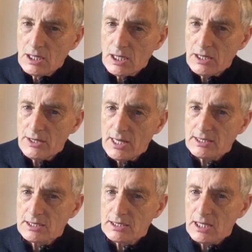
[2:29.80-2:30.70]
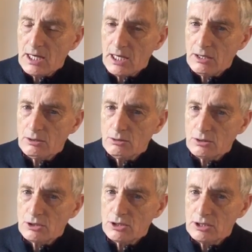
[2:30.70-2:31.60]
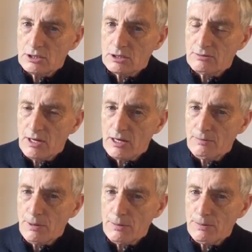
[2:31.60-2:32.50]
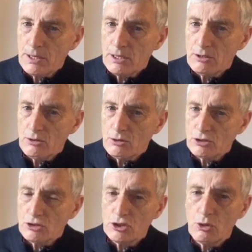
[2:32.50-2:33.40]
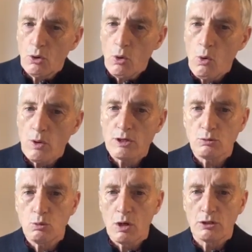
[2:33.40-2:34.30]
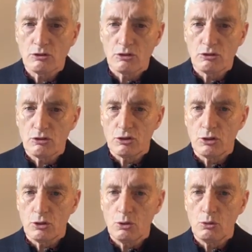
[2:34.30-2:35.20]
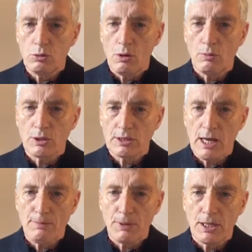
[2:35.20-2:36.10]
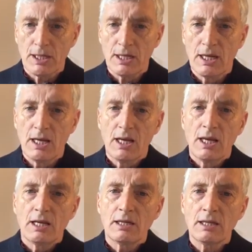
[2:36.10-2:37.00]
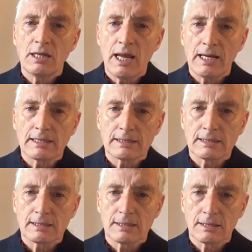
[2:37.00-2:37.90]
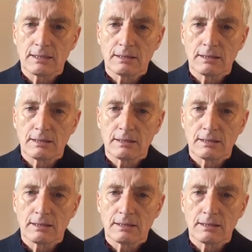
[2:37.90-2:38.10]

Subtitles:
And that's how she survived, by being curious. She always wanted to know what was happening next.